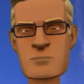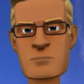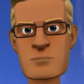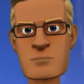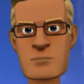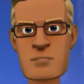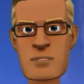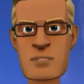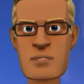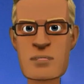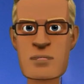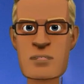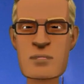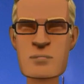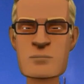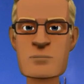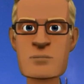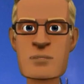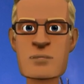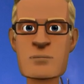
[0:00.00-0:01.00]
So,
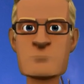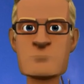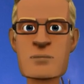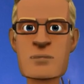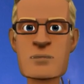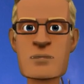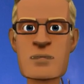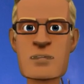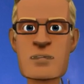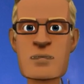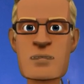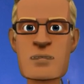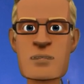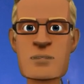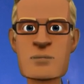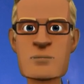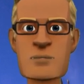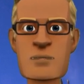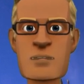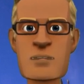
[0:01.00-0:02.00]
in connection with
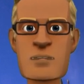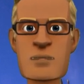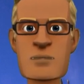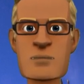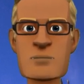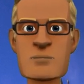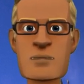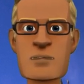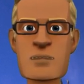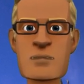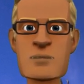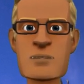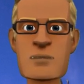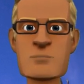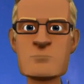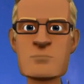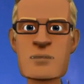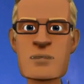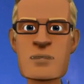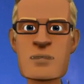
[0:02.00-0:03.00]
this prophecy, let's
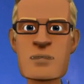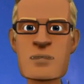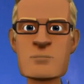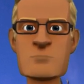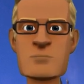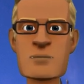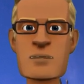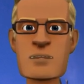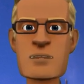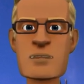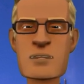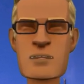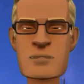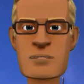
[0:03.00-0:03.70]
look at it again.